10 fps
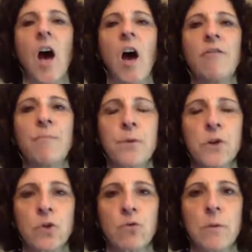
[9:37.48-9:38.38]
of
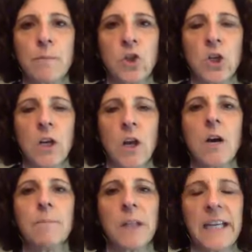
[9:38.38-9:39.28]
prescription
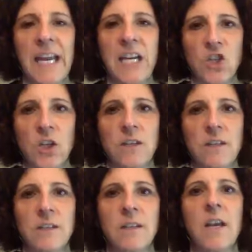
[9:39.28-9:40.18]

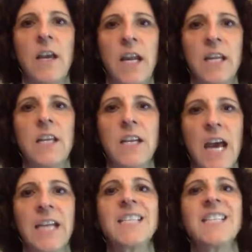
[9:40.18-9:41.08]
complications in the
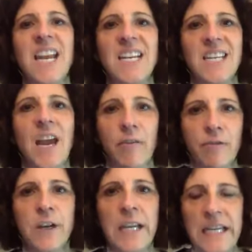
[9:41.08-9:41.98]
United States
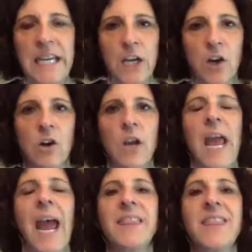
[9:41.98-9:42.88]
every year.
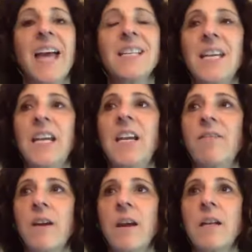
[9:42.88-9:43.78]
And that's
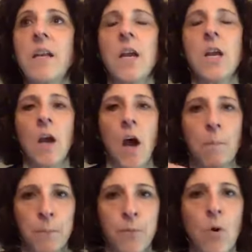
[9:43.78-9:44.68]
even
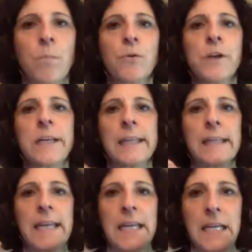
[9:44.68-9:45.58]

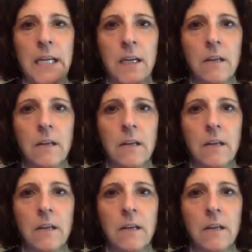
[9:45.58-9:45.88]
appropriately,